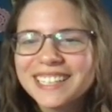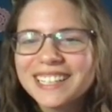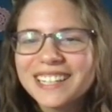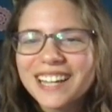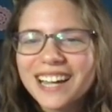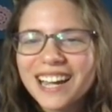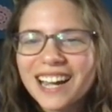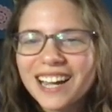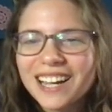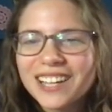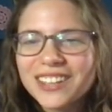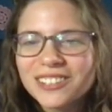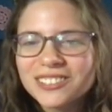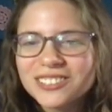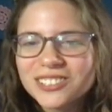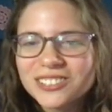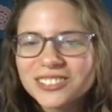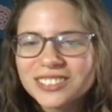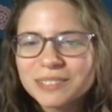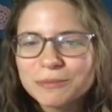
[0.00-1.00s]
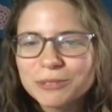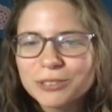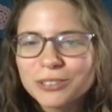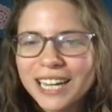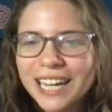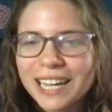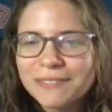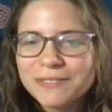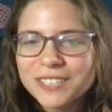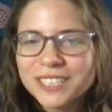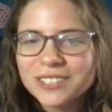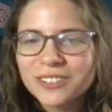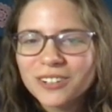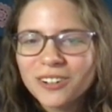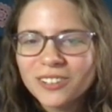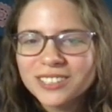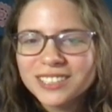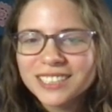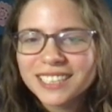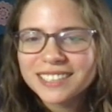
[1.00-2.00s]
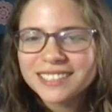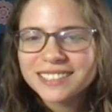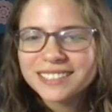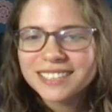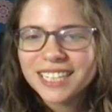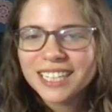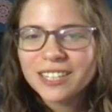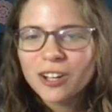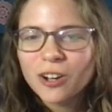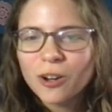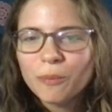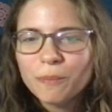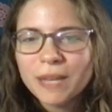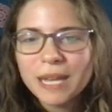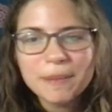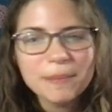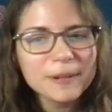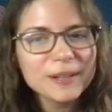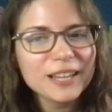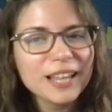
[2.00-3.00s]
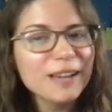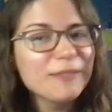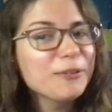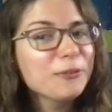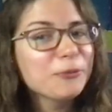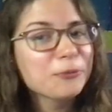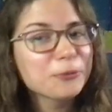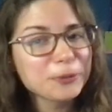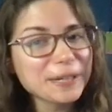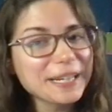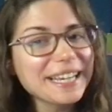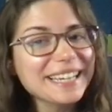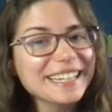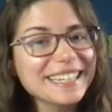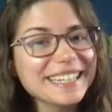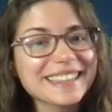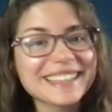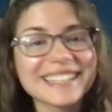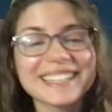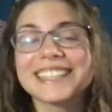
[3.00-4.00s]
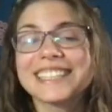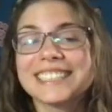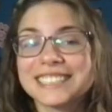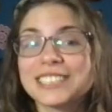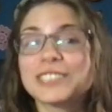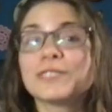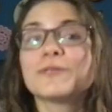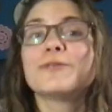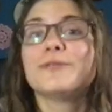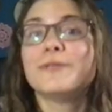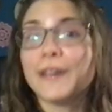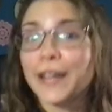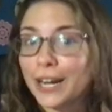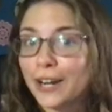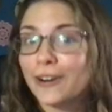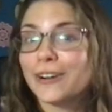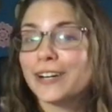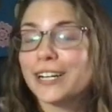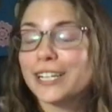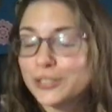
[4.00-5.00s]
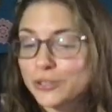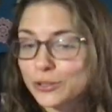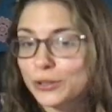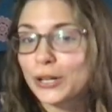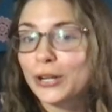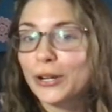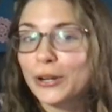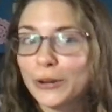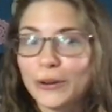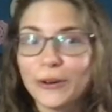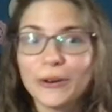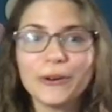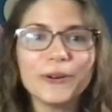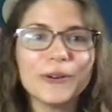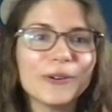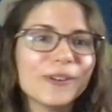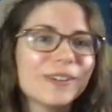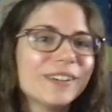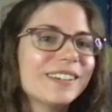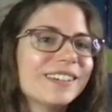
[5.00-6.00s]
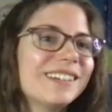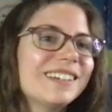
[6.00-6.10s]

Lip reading: Those are some crafty cultists. They know people love a free anything. This is very true.